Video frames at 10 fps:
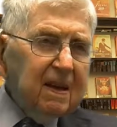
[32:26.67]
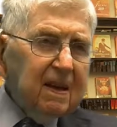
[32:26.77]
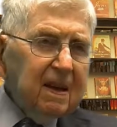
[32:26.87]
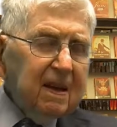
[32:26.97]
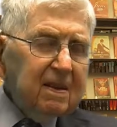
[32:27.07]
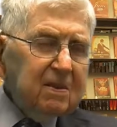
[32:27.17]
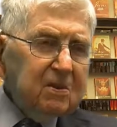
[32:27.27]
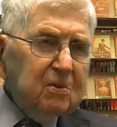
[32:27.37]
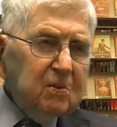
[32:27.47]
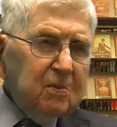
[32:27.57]
to
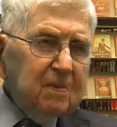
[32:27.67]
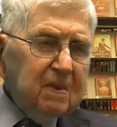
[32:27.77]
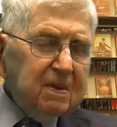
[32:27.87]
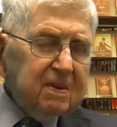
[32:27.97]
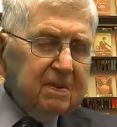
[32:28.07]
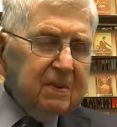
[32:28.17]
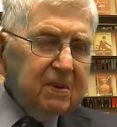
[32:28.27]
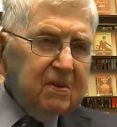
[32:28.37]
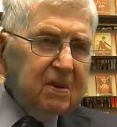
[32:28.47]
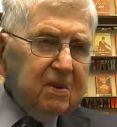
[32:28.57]
whom the
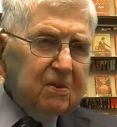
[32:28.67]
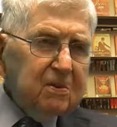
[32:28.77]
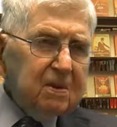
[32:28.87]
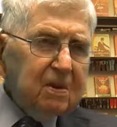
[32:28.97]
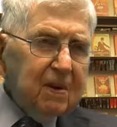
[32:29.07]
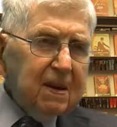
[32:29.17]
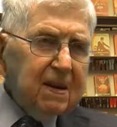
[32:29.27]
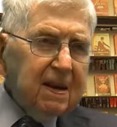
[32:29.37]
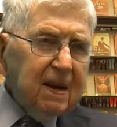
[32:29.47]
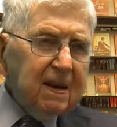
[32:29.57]
community owes a
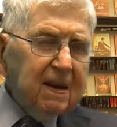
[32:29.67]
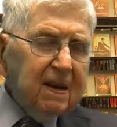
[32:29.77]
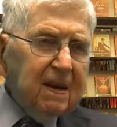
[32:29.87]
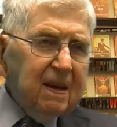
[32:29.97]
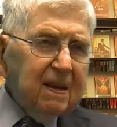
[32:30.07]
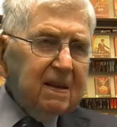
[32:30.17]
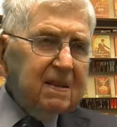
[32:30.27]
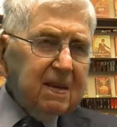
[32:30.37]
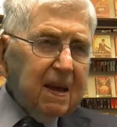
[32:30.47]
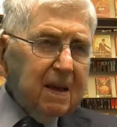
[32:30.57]
great debt, is
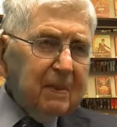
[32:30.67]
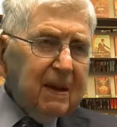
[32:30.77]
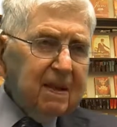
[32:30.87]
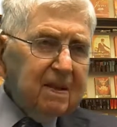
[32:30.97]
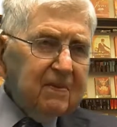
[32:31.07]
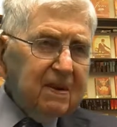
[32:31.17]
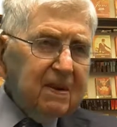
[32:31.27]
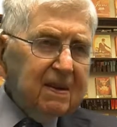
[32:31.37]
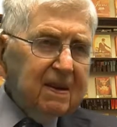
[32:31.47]
Sam Oliver.